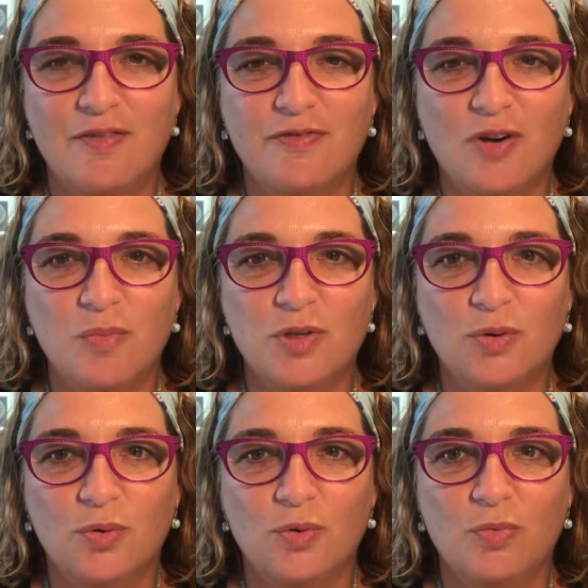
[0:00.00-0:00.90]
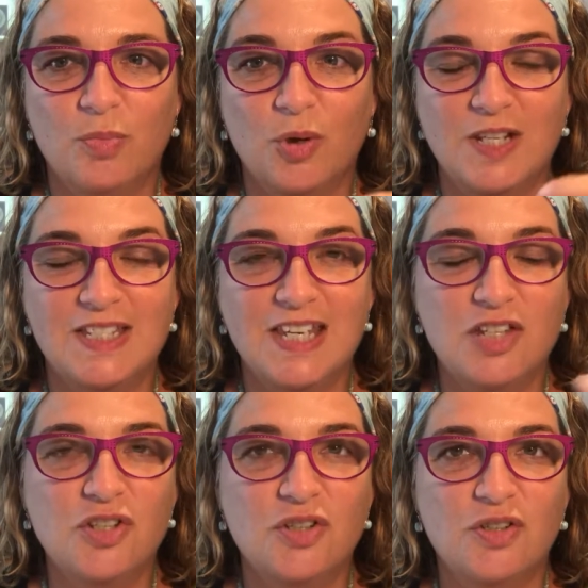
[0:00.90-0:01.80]
from your body
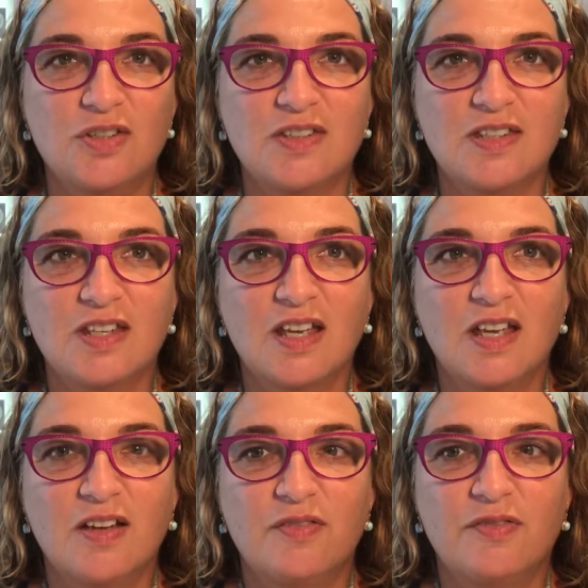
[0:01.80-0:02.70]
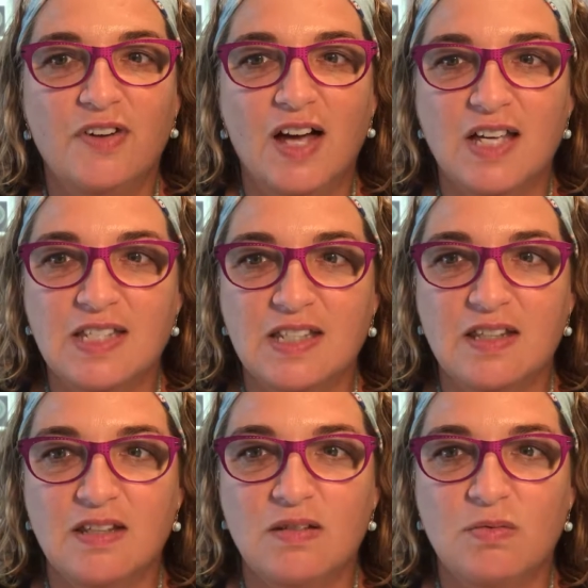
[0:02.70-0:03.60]
tissues faster
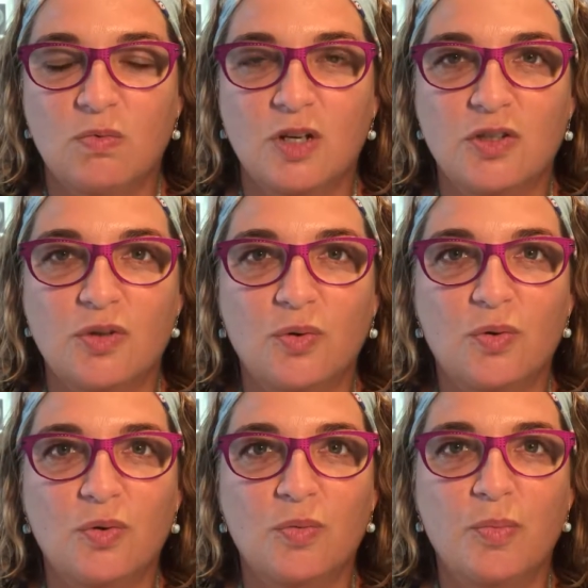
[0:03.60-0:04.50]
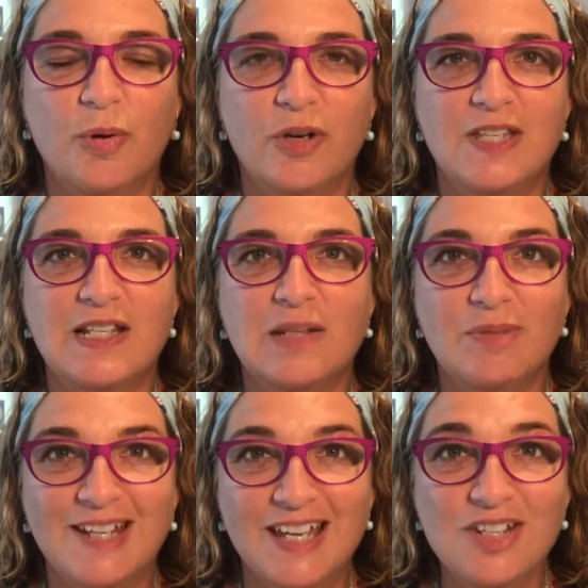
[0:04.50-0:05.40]
than what your body's
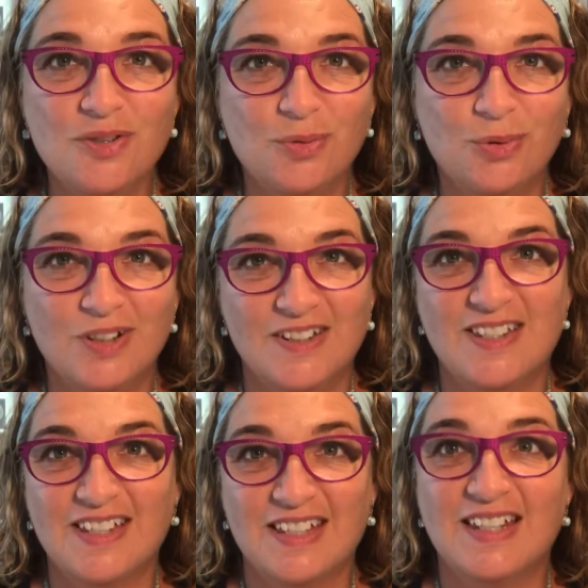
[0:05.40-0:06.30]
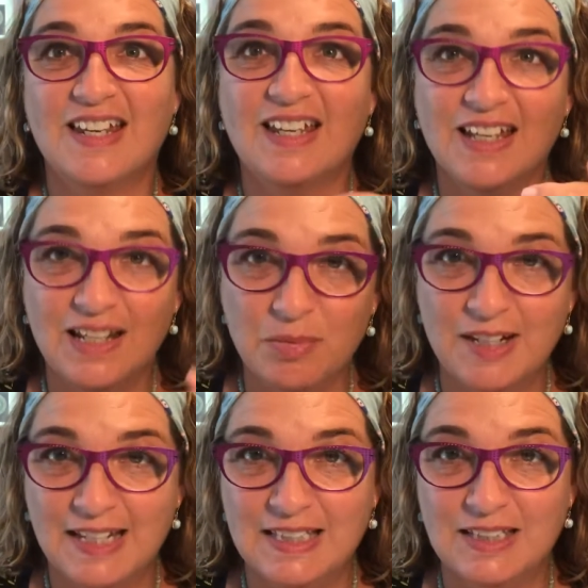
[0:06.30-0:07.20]
elimination organs can
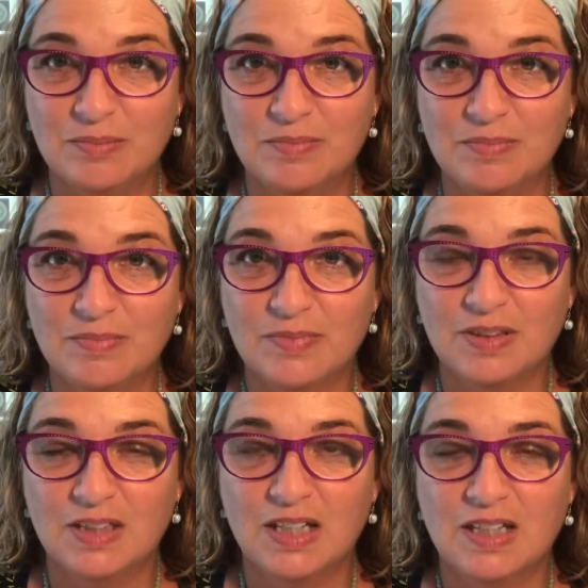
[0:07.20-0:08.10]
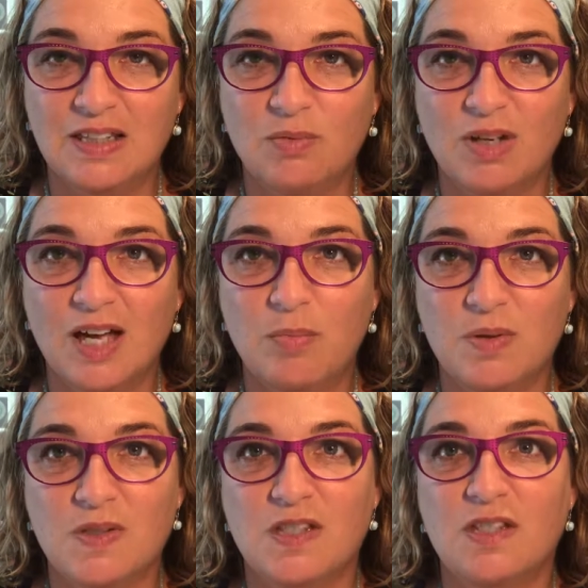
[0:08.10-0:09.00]
eliminate them. Okay, and then what
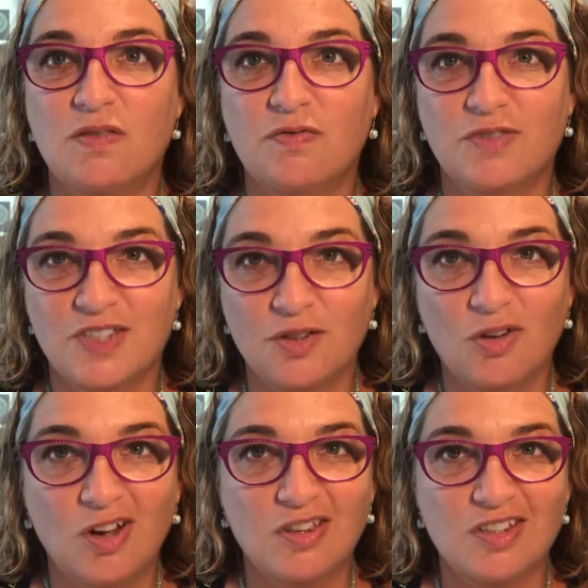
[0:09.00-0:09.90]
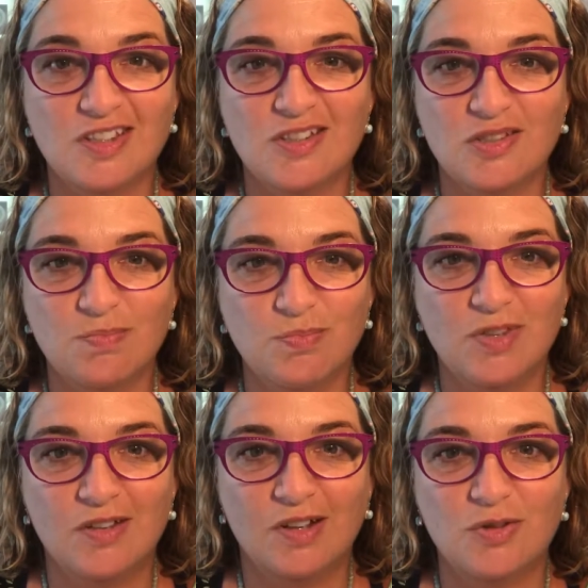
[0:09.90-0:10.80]
happens is you've still got this,
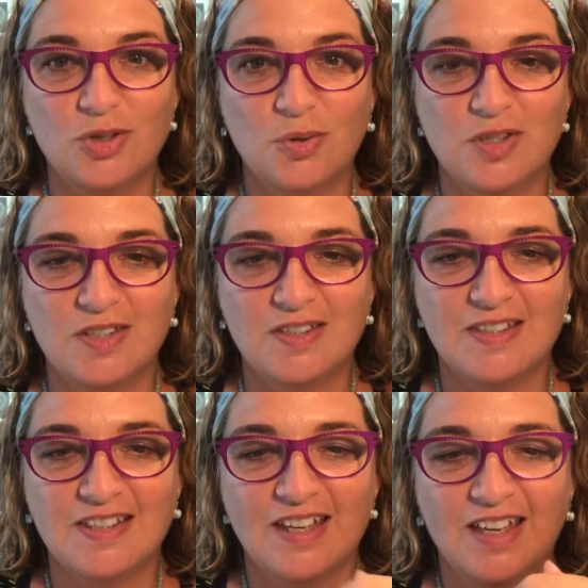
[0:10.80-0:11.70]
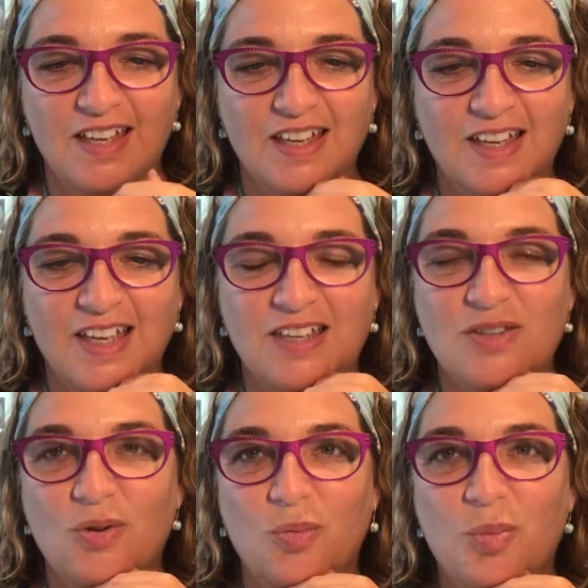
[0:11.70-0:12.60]
toxins in
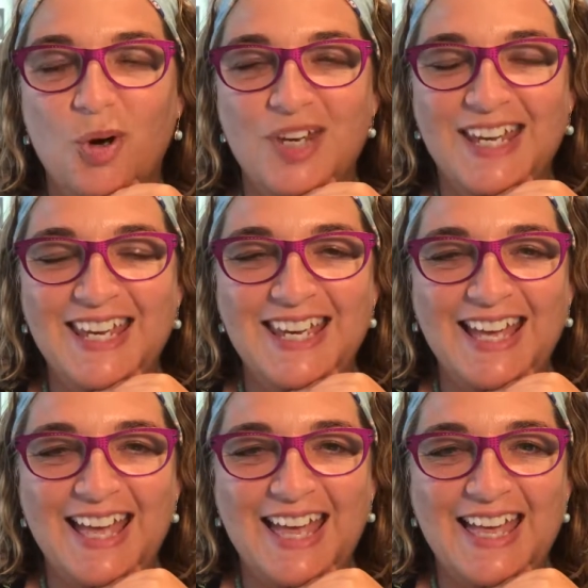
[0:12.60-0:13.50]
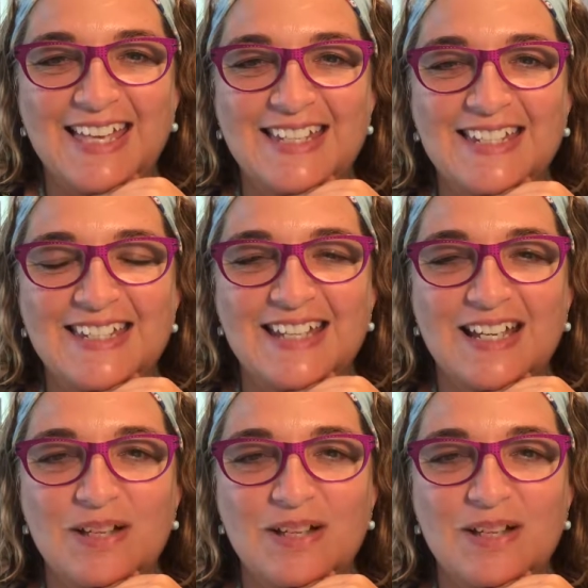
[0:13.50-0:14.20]
your body, and